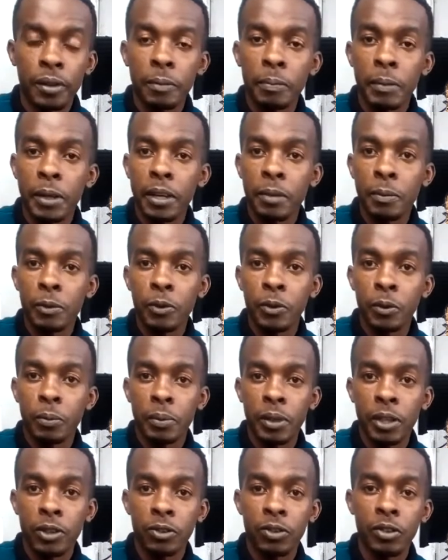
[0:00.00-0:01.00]
My name is
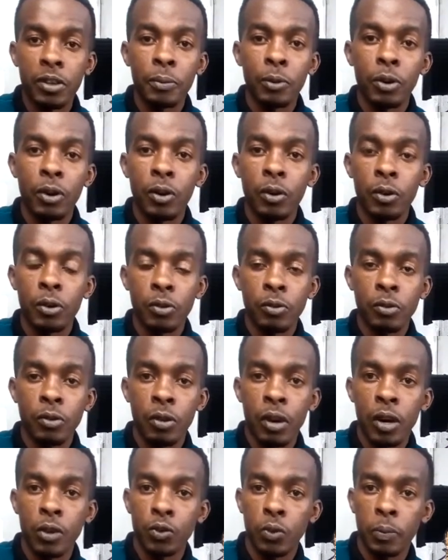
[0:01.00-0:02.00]
Ruben. Today I'm gonna walk you through on
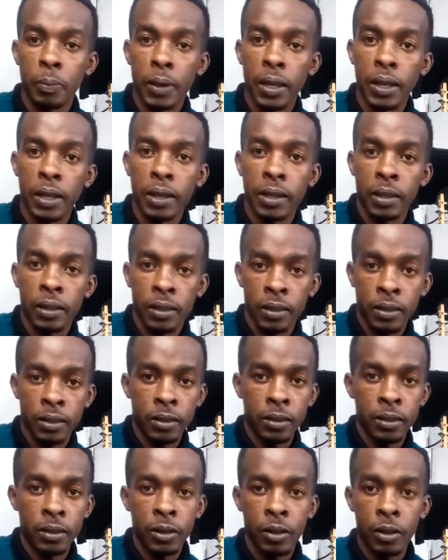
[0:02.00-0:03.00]
how to play
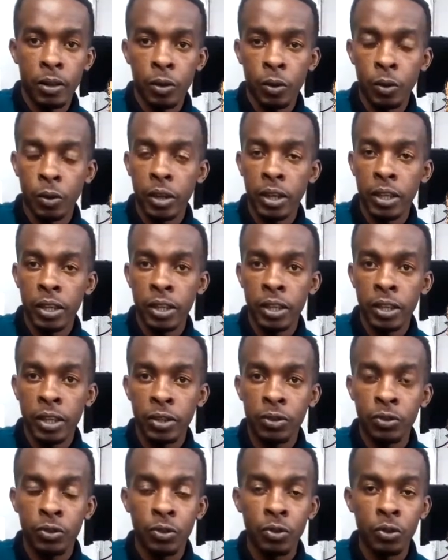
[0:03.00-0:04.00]
Lonely
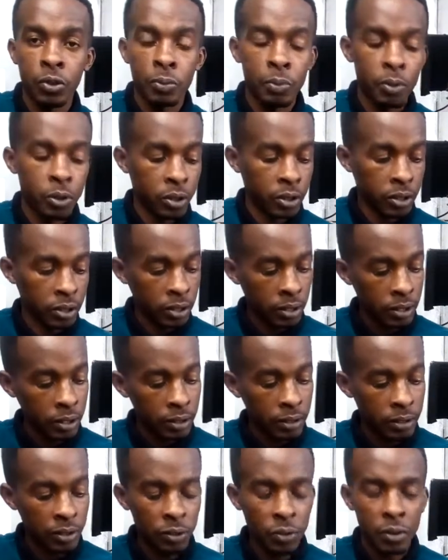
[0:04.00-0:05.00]
Joeboy.
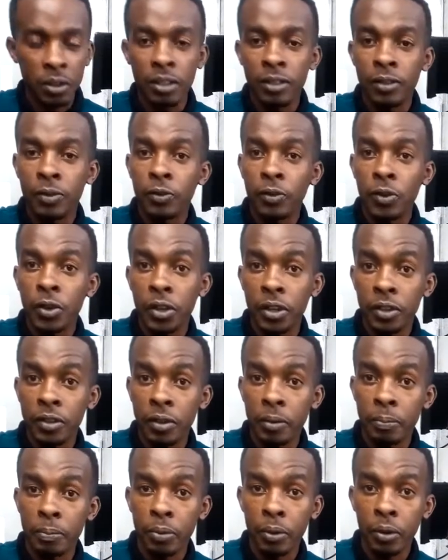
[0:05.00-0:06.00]
This one is very
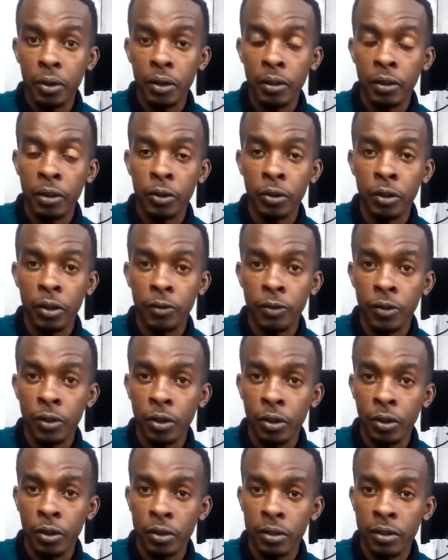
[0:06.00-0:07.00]
simple, only 4
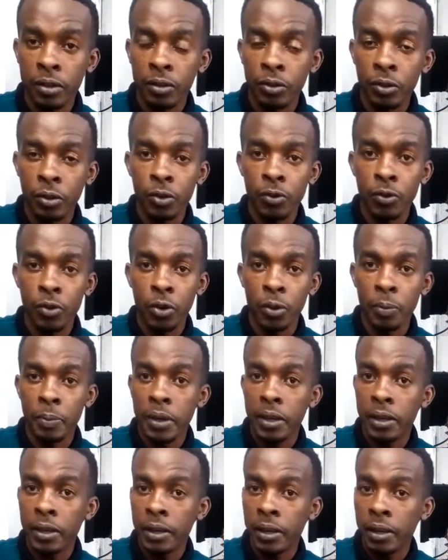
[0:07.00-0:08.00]
chords, so if you're a
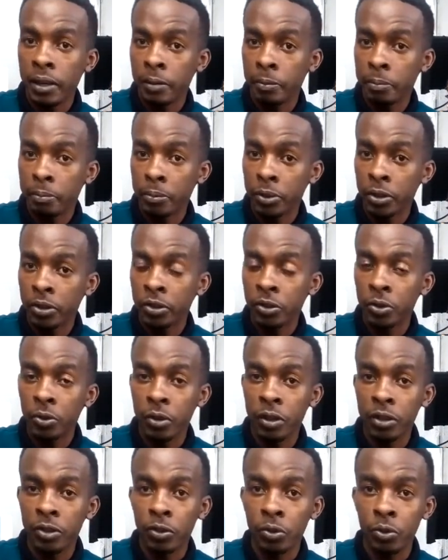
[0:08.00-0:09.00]
beginner, I'm pretty sure
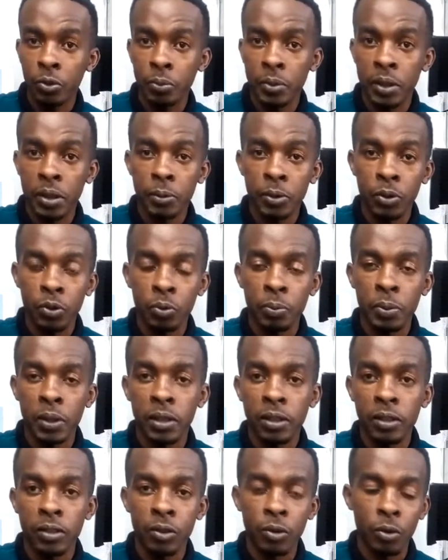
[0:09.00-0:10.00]
that you'll be able to play
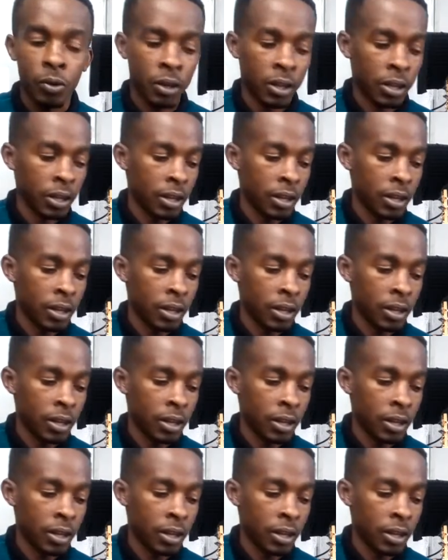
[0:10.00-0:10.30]
this song.